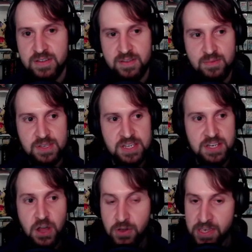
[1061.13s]
We'll see.
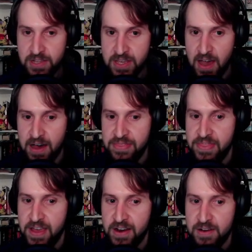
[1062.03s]
No healing on
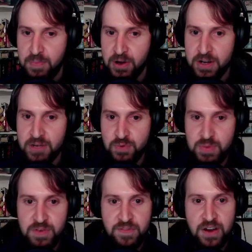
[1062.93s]
their part would
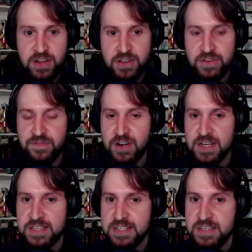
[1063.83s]
be very good for
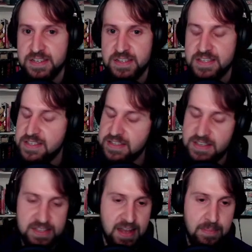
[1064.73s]
us. This
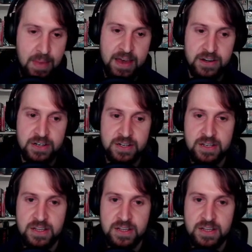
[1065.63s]
does not matter.